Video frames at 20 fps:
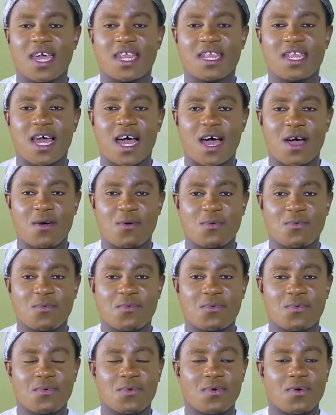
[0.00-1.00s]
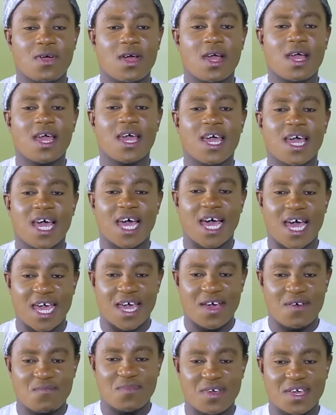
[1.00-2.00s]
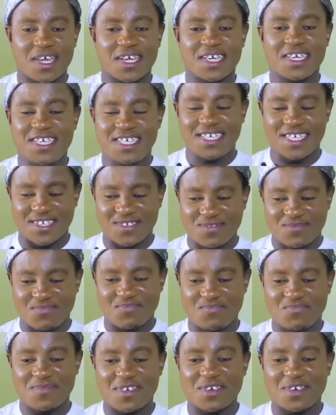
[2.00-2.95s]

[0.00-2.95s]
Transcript: And now I am a... I'm